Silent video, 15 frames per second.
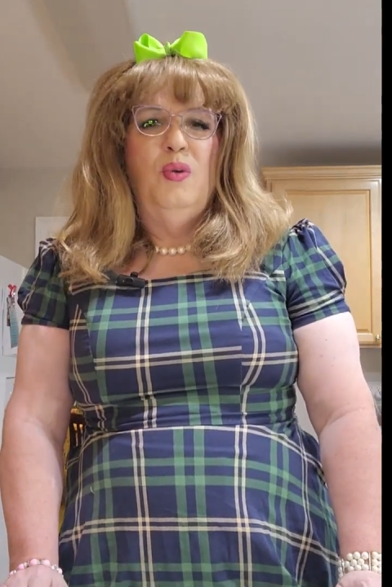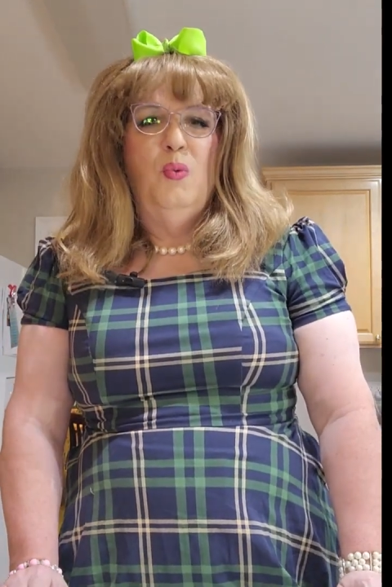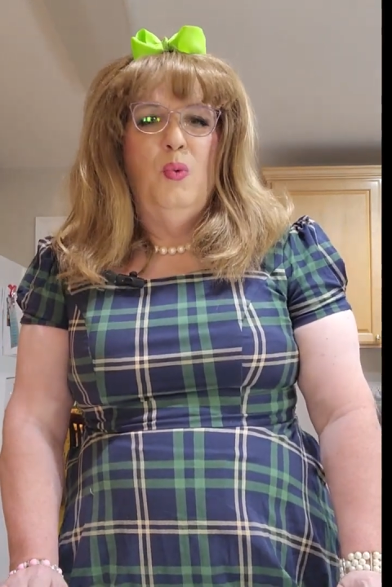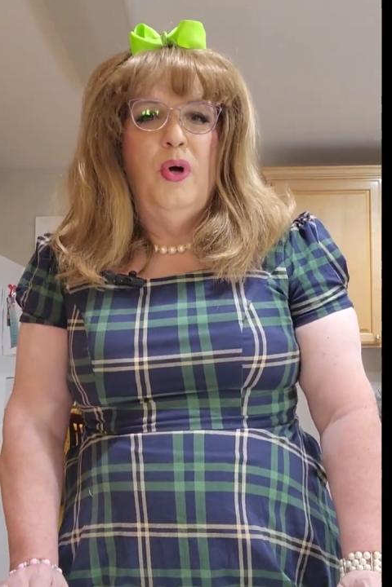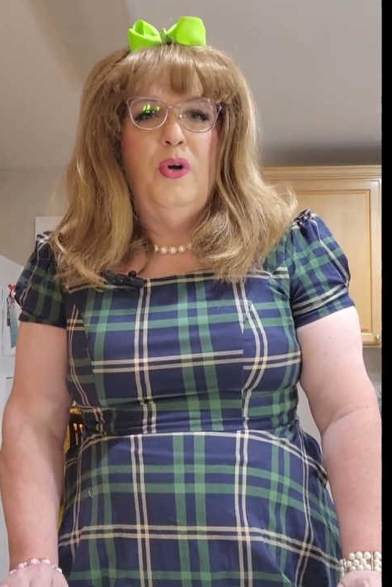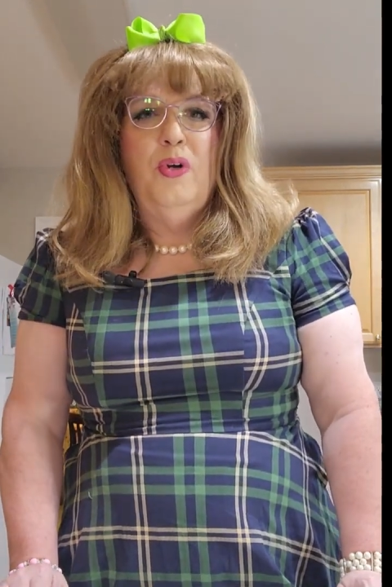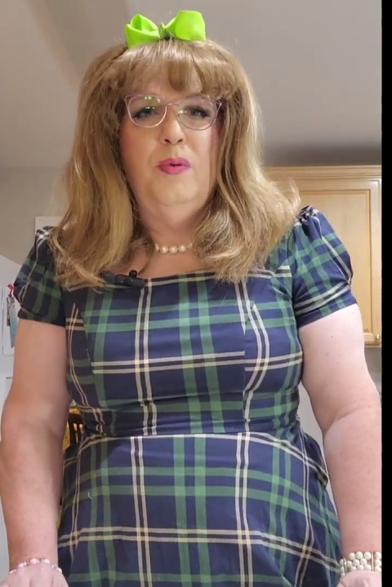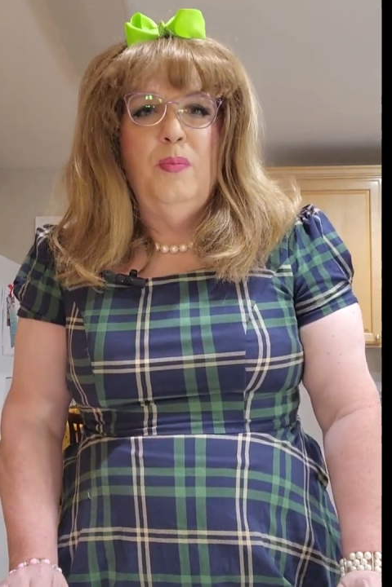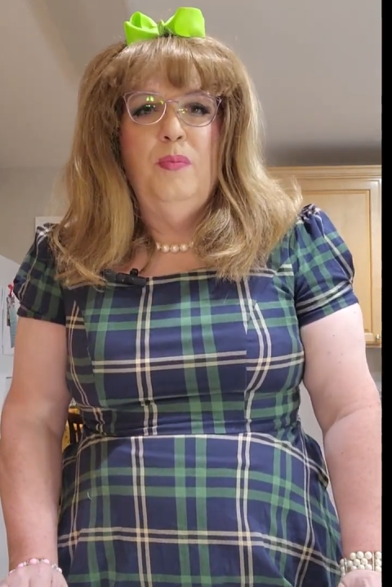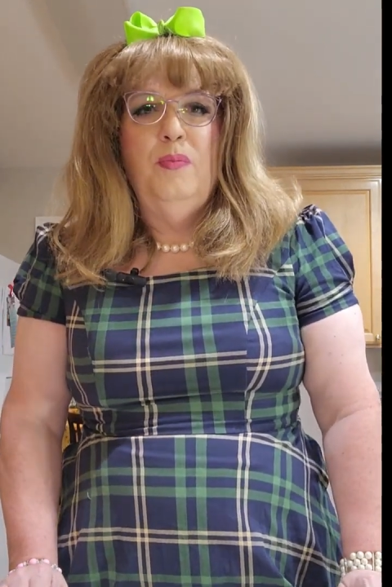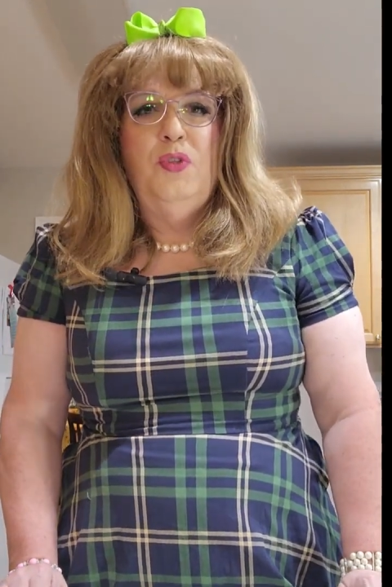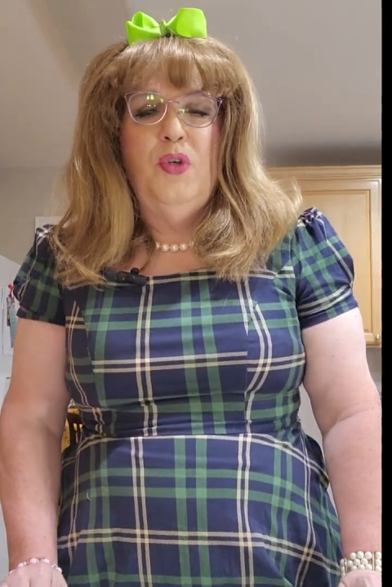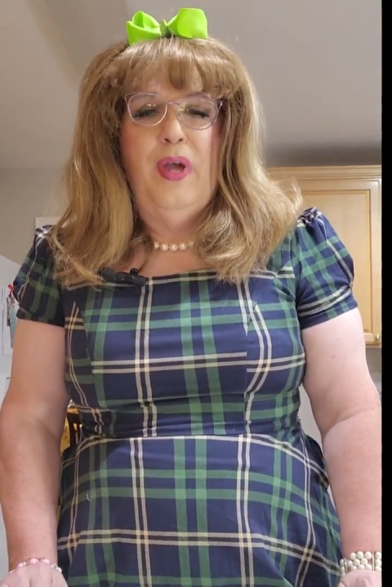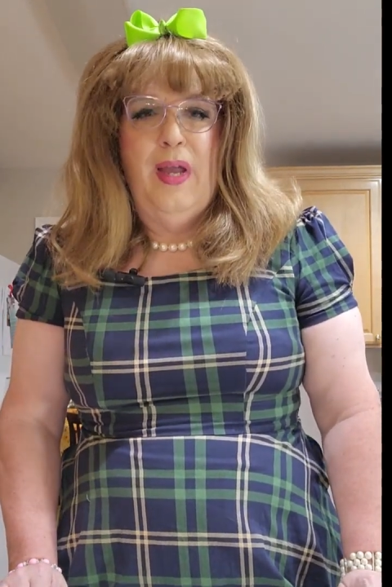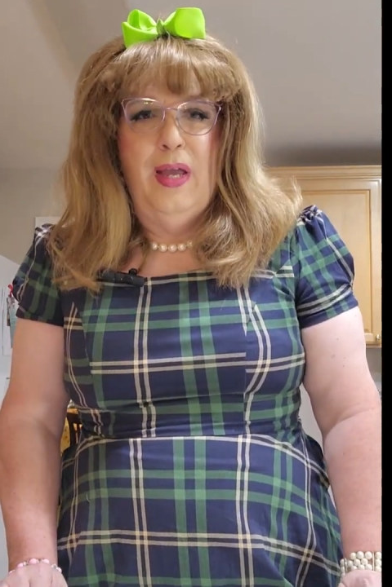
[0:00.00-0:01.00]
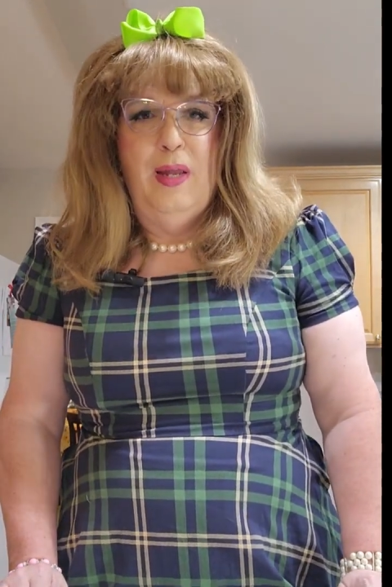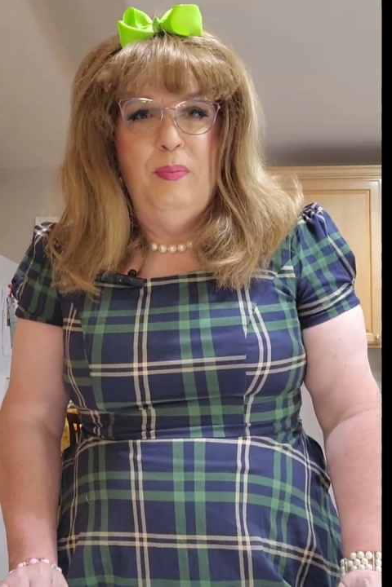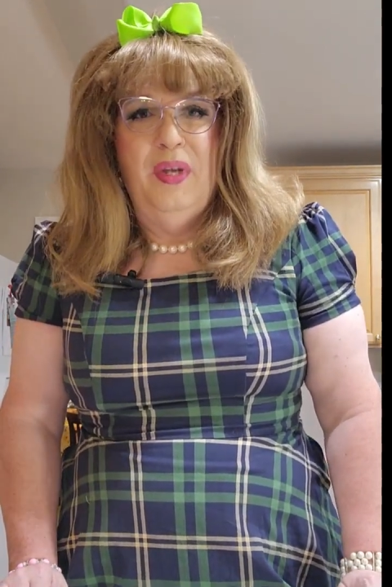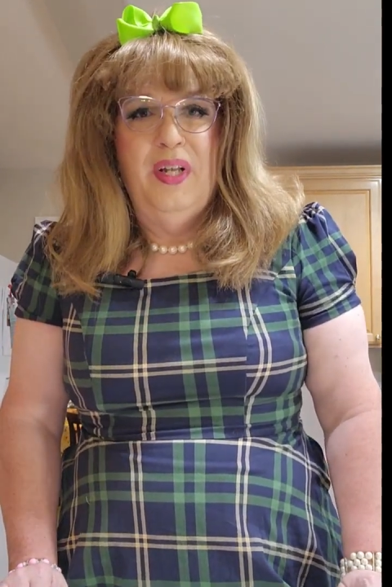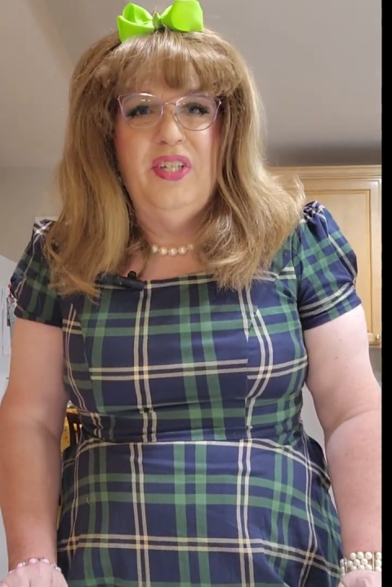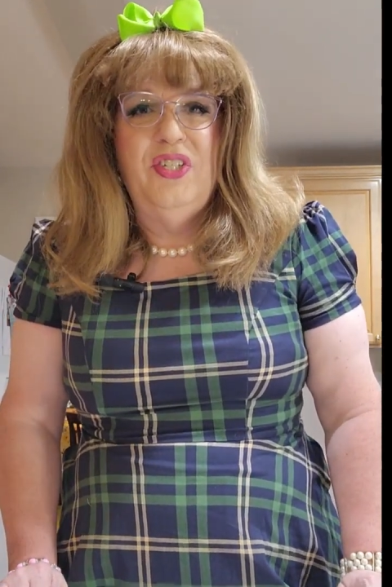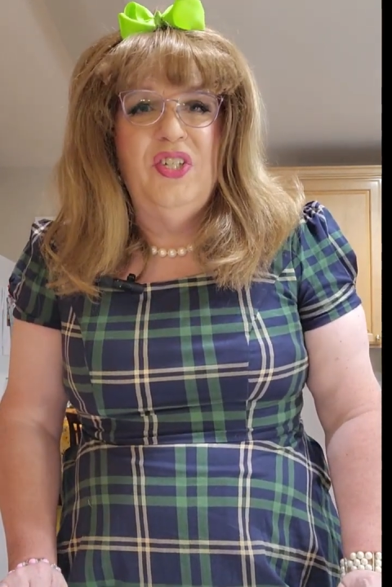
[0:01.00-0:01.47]
and welcome to Aunt
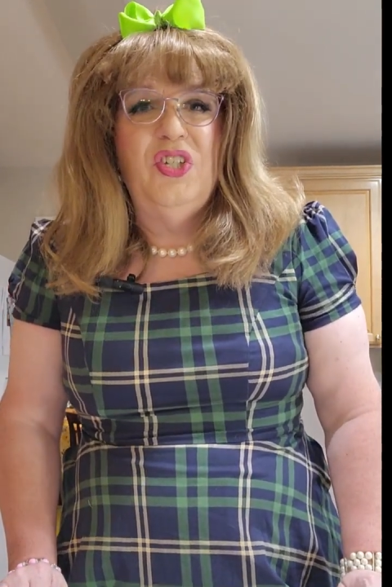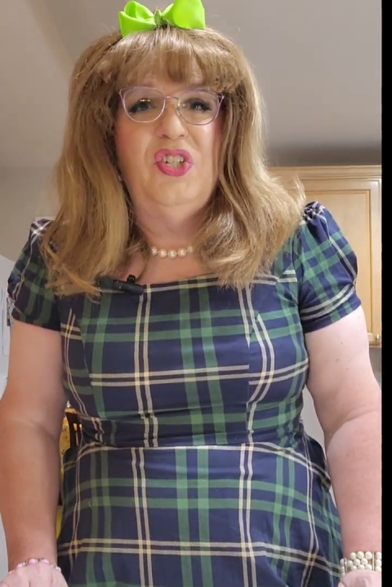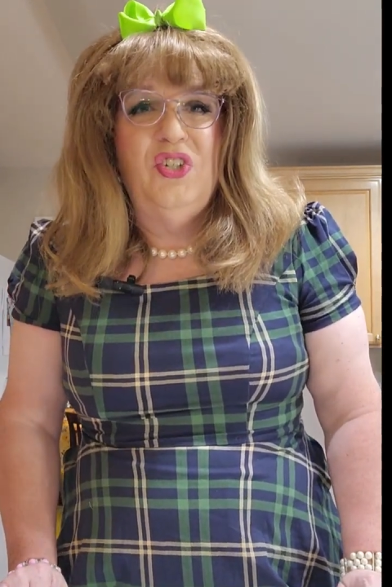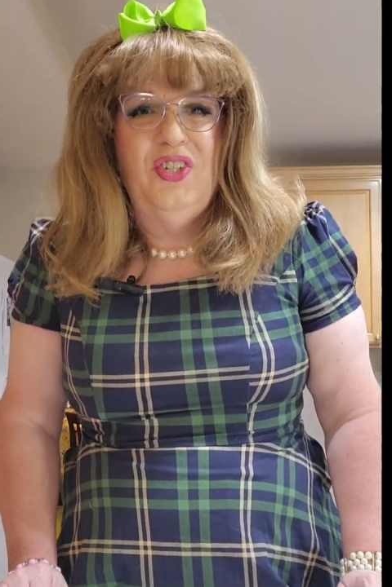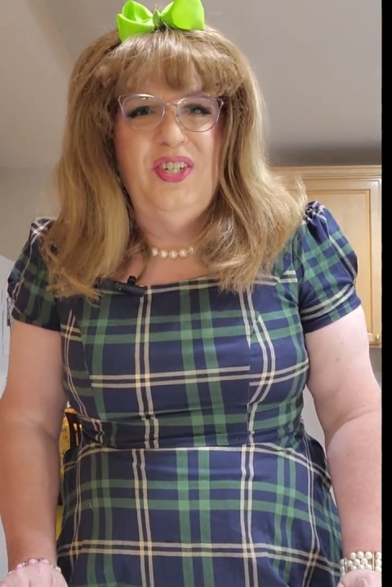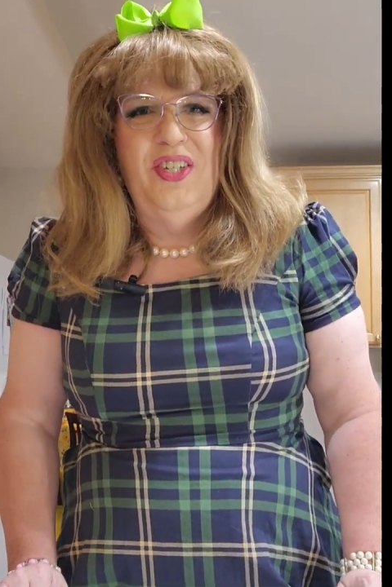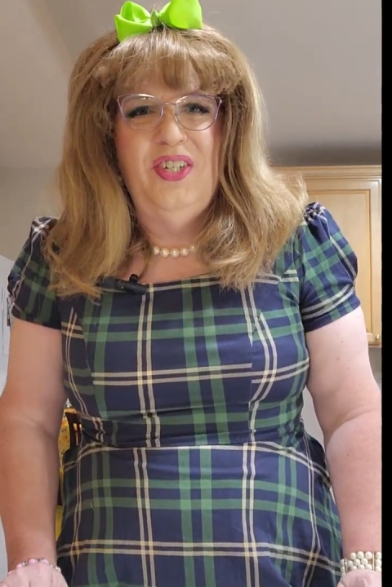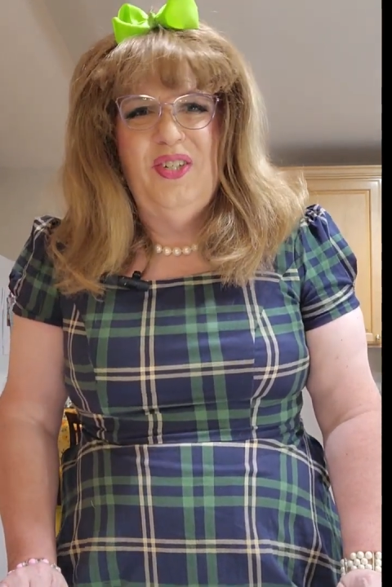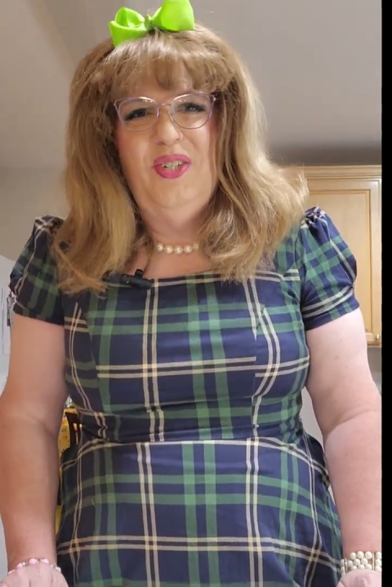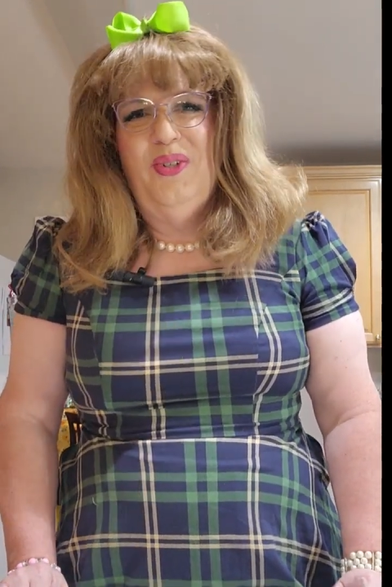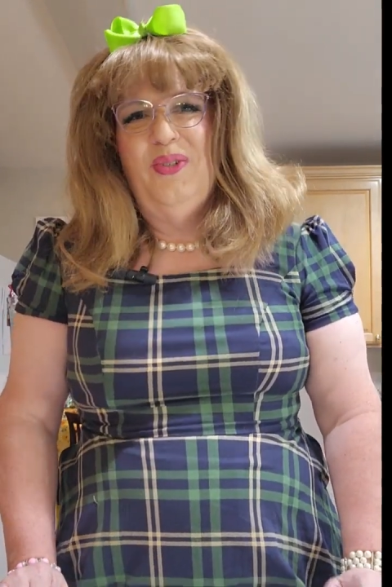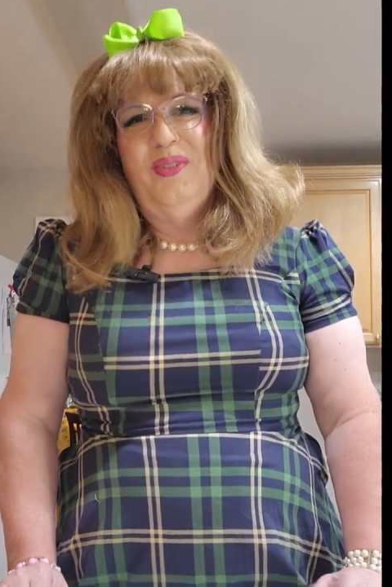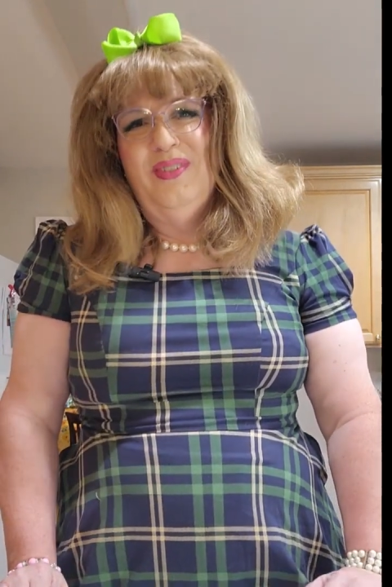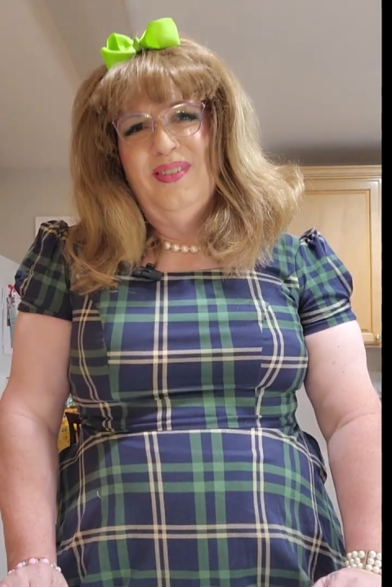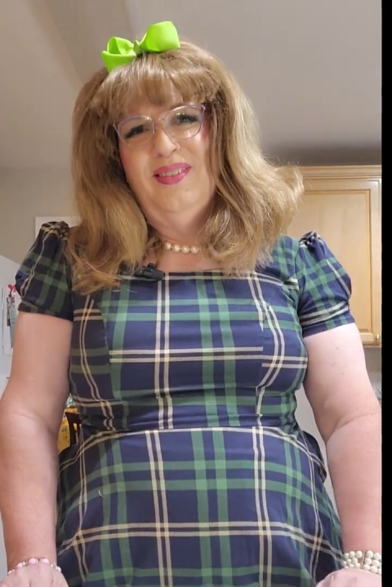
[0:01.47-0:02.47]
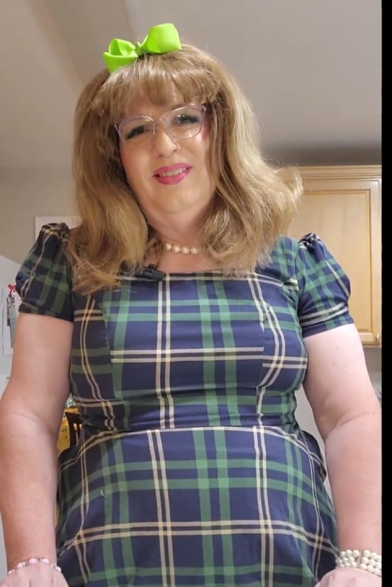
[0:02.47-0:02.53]
Millicent's Cooking Show.